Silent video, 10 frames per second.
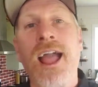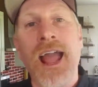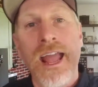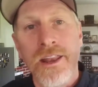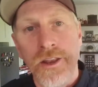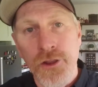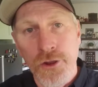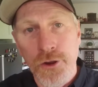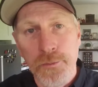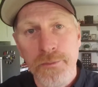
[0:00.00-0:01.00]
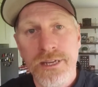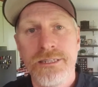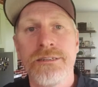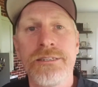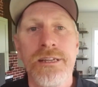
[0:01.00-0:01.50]
and your
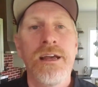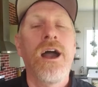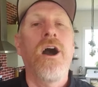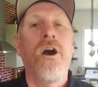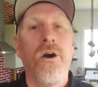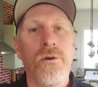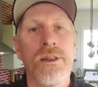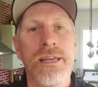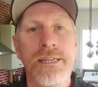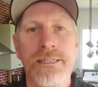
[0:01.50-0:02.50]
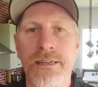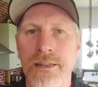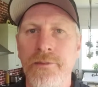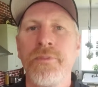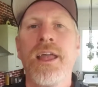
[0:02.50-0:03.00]
business on
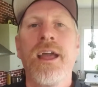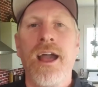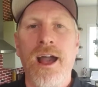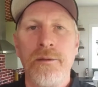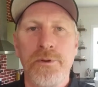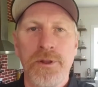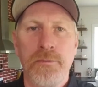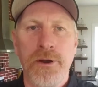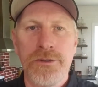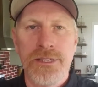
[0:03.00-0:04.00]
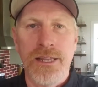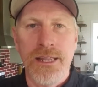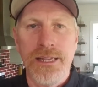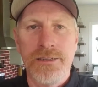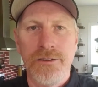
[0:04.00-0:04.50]
LinkedIn. I'm going to post a
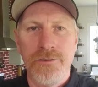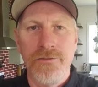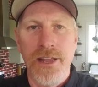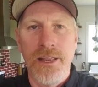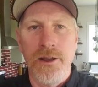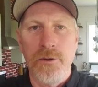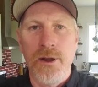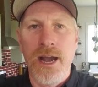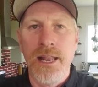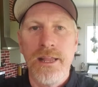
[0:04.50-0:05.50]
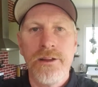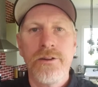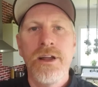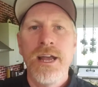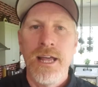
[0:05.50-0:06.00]
link to a video right here
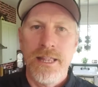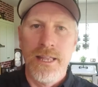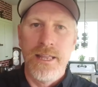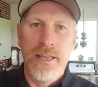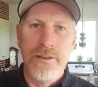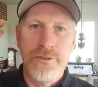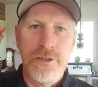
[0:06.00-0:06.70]
that gives